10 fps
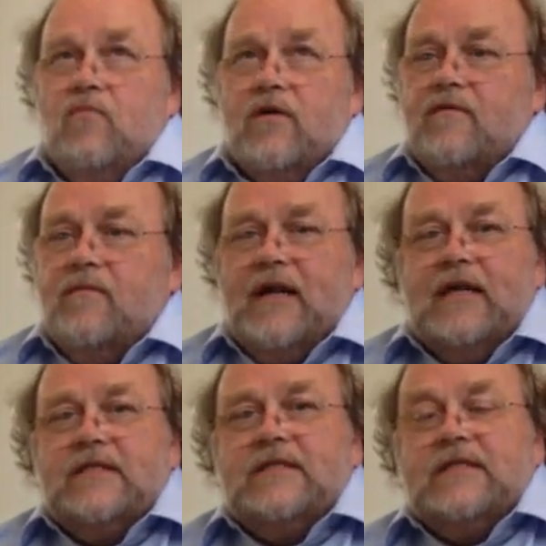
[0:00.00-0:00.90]
one of the
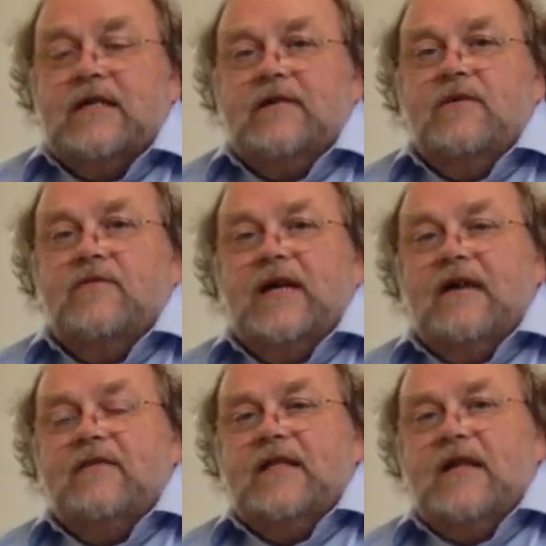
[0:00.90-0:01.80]
ballots that we
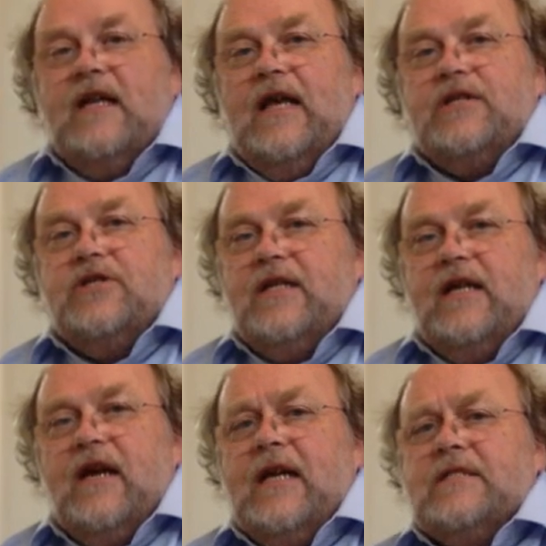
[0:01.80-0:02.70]
have in the collection
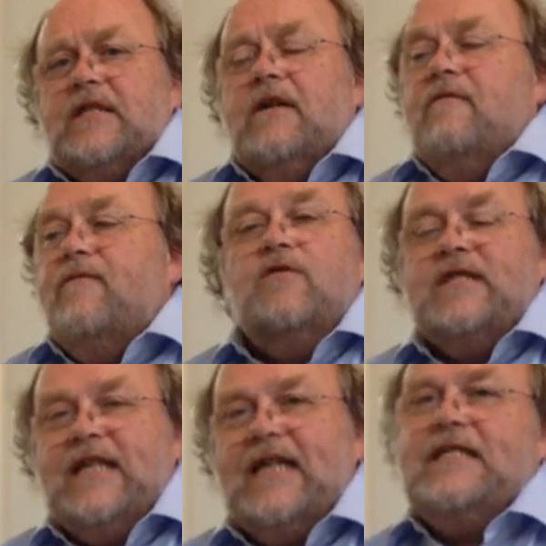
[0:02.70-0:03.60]
here has
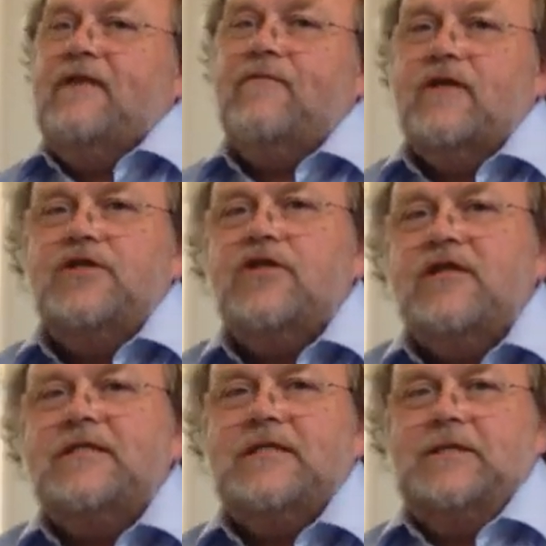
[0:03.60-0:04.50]
48 different
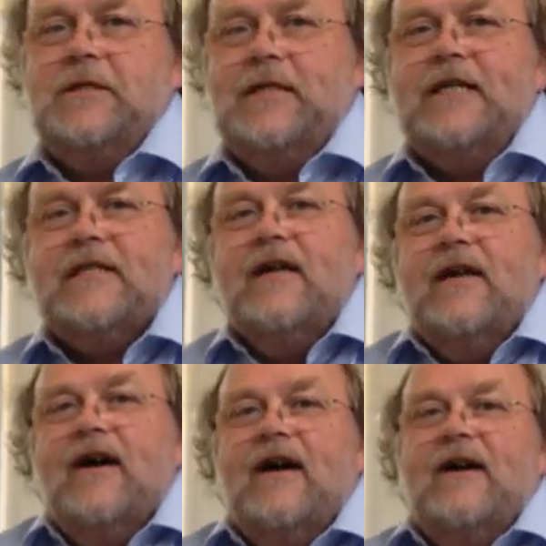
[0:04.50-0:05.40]
choices on it.
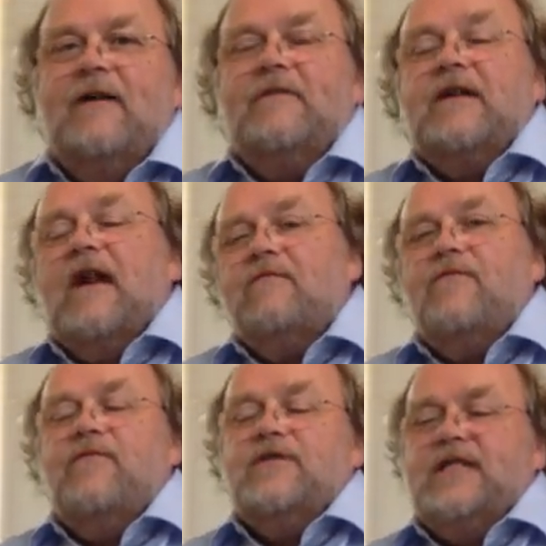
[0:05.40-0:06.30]
When you have
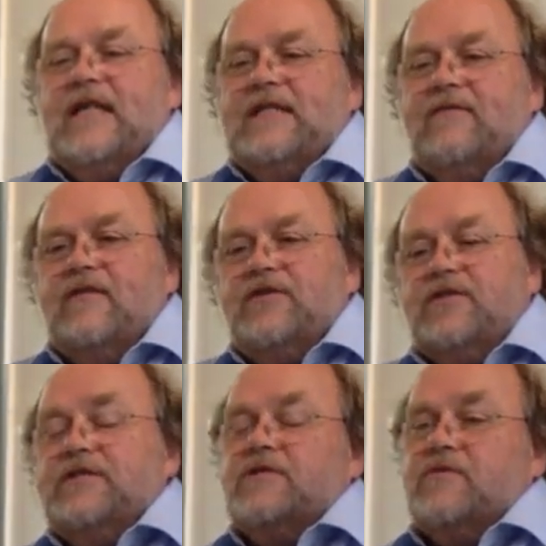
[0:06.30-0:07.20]
48 different
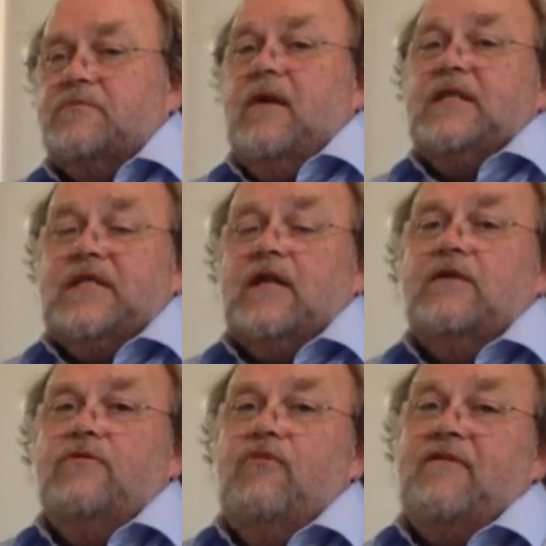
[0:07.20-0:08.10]
choices, which might
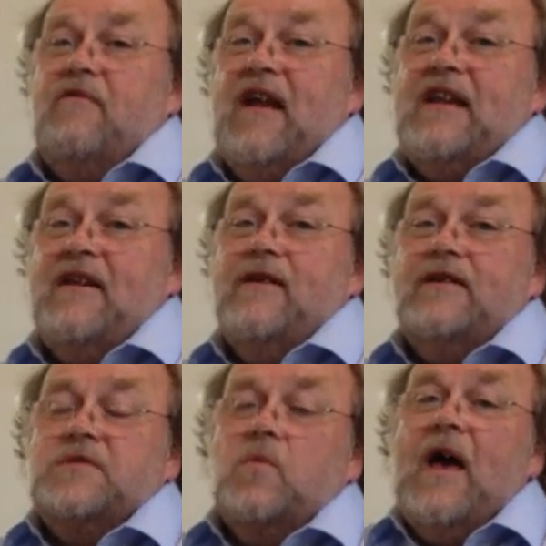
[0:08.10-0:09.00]
include referenda
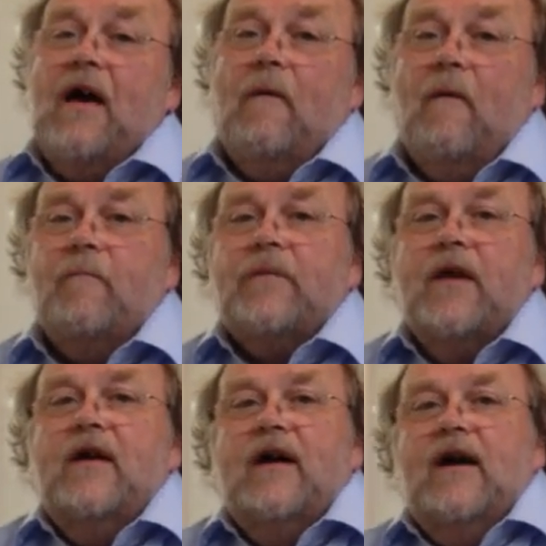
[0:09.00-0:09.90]
as well,
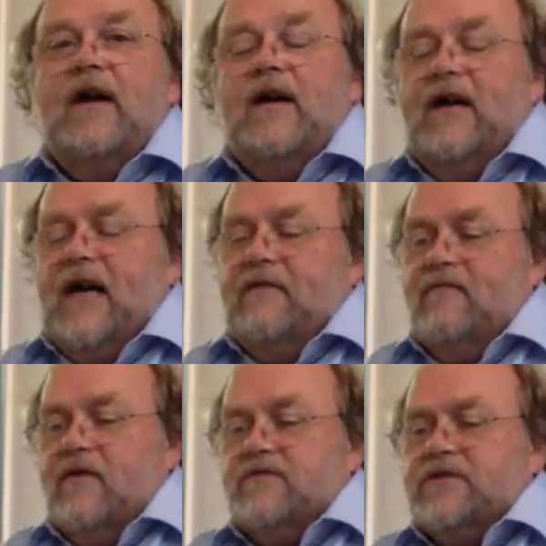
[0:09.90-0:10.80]

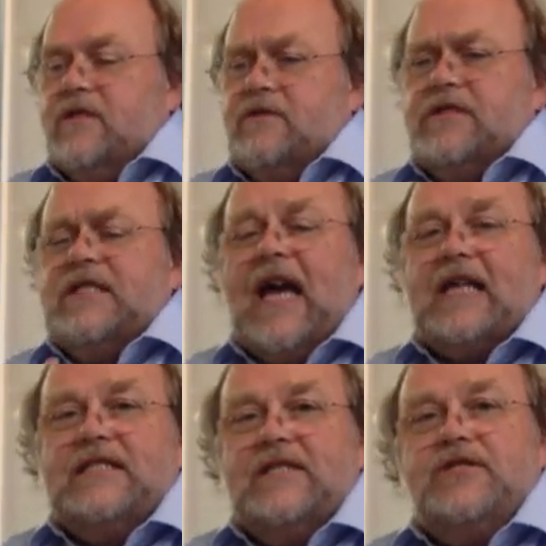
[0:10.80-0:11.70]
and votes on
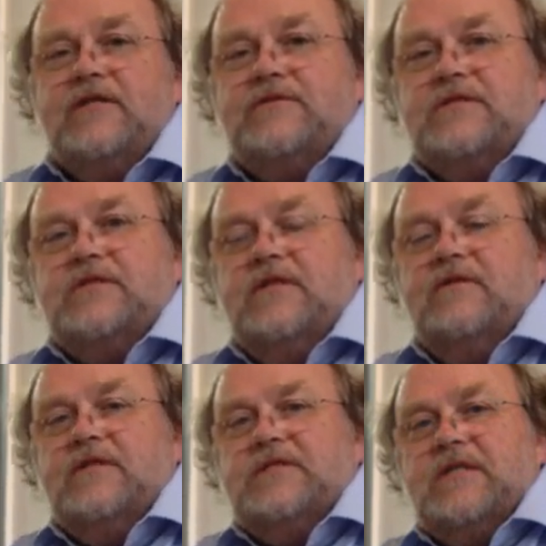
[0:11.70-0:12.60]
tax issues and so
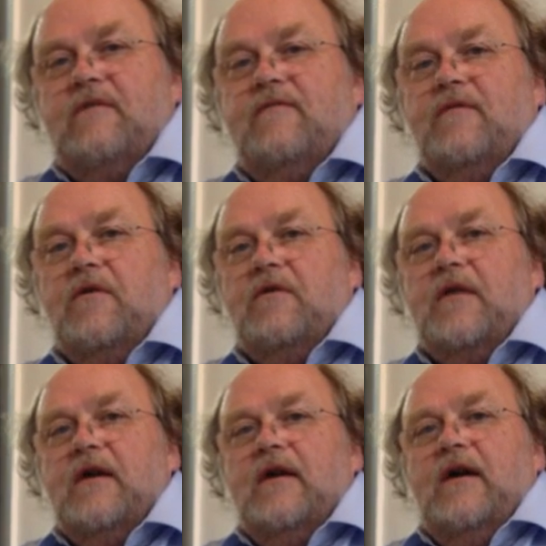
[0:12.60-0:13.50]
on and so
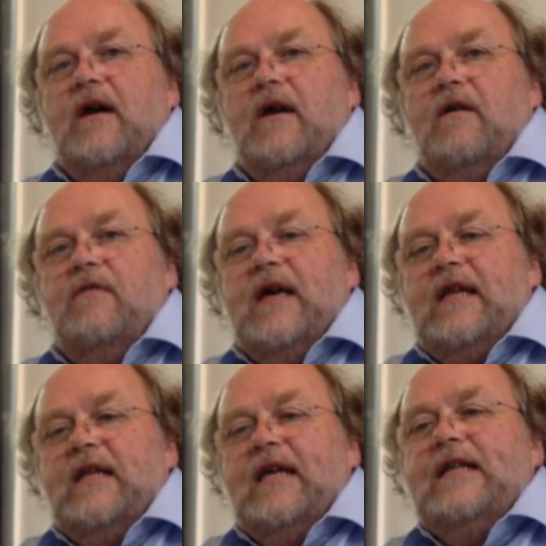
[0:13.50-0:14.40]
forth,
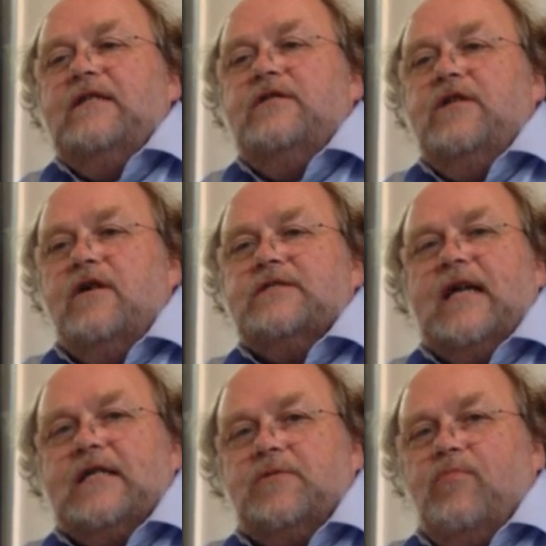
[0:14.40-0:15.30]
then it does
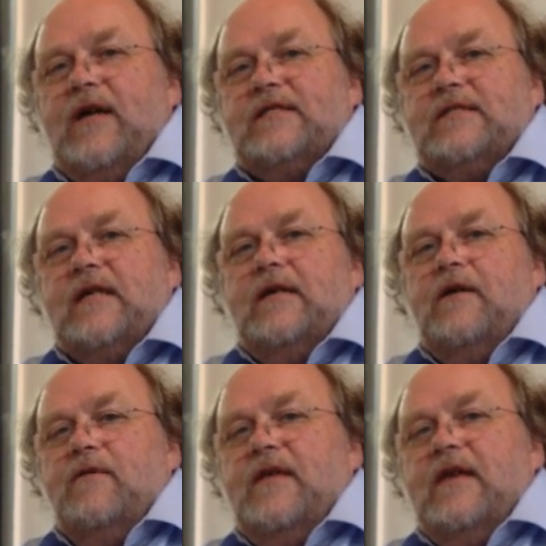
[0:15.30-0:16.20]
express
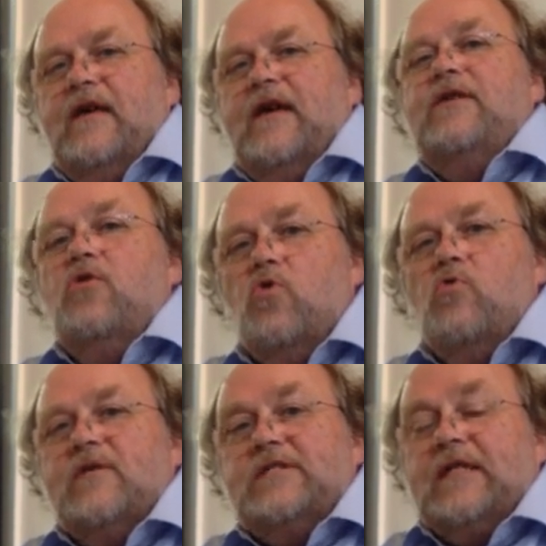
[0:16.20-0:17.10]
the
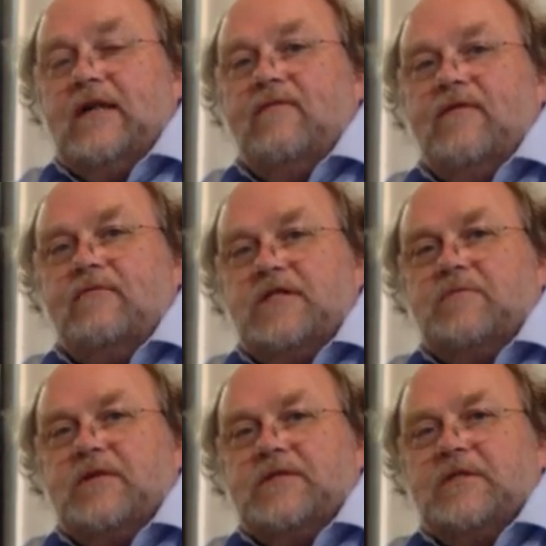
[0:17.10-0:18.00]
enormity of the
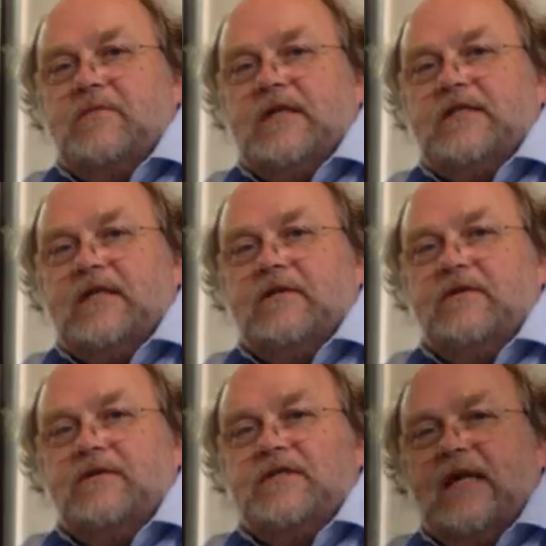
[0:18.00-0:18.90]
responsibility
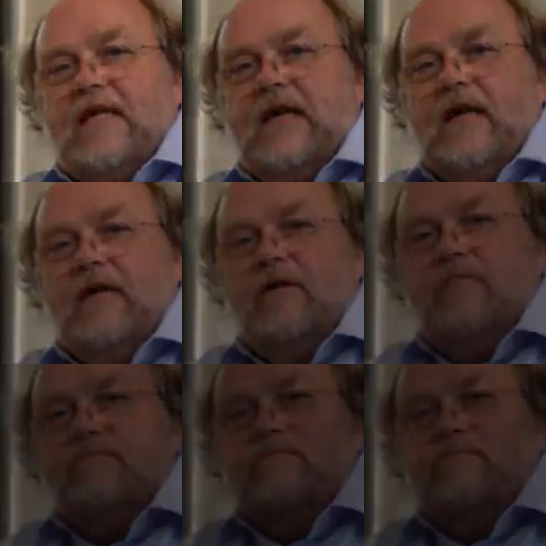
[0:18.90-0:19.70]
that you're taking on.